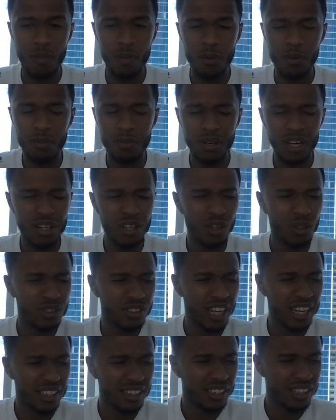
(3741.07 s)
People would be like, yo,
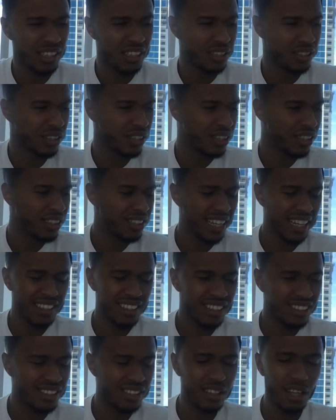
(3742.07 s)
take this
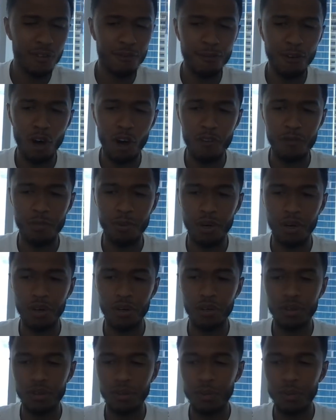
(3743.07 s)
stuff off, bro.